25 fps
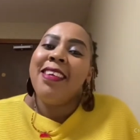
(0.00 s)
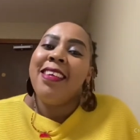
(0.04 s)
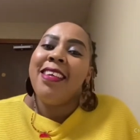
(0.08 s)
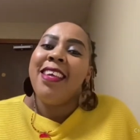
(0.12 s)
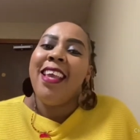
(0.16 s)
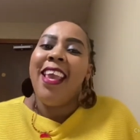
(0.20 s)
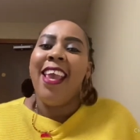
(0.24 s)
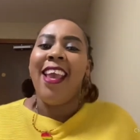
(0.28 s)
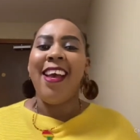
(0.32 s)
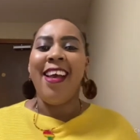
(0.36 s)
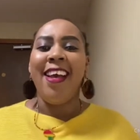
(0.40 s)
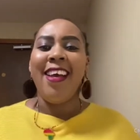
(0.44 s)

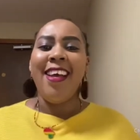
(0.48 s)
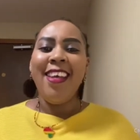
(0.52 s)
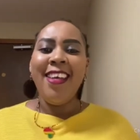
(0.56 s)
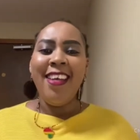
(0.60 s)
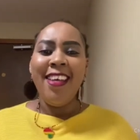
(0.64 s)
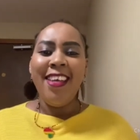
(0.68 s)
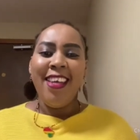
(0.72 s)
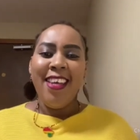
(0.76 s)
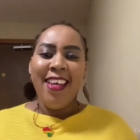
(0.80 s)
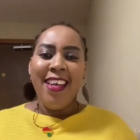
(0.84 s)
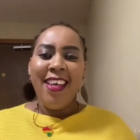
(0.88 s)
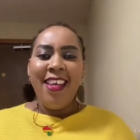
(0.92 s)
Yeah,
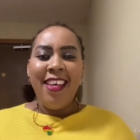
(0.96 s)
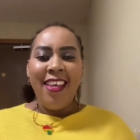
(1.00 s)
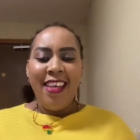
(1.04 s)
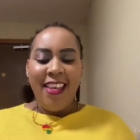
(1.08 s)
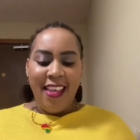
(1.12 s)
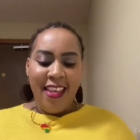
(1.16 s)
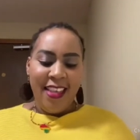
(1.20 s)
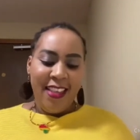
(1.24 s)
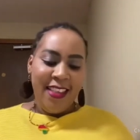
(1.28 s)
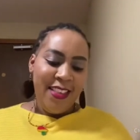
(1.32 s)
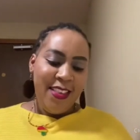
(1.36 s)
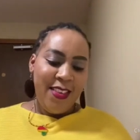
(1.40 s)

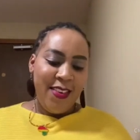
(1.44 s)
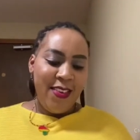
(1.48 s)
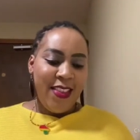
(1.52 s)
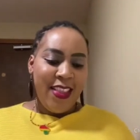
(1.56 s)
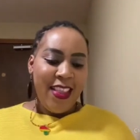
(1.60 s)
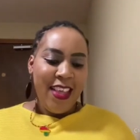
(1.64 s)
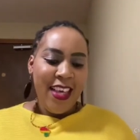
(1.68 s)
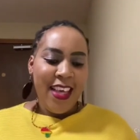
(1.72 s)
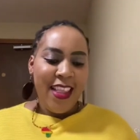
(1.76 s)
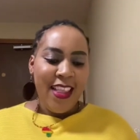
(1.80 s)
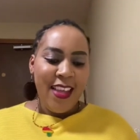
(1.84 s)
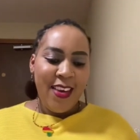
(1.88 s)
so
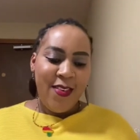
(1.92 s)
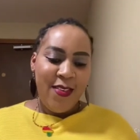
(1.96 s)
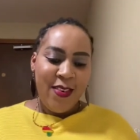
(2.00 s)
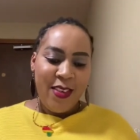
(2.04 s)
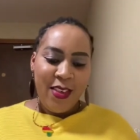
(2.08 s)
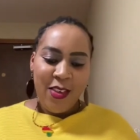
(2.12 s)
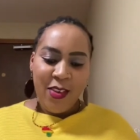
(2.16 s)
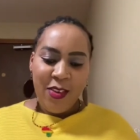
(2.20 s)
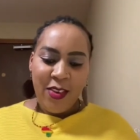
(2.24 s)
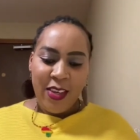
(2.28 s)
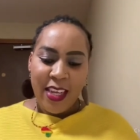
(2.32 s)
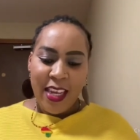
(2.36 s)
the other
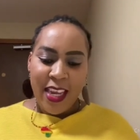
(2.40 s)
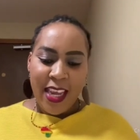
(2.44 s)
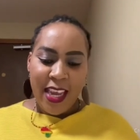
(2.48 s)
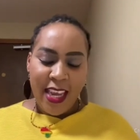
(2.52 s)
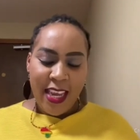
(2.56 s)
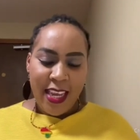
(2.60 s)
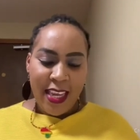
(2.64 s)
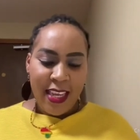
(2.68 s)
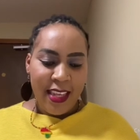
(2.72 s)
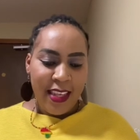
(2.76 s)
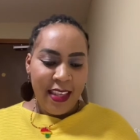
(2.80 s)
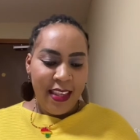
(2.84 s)
question
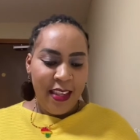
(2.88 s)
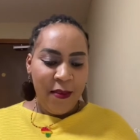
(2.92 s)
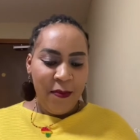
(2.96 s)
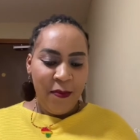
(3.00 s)
is,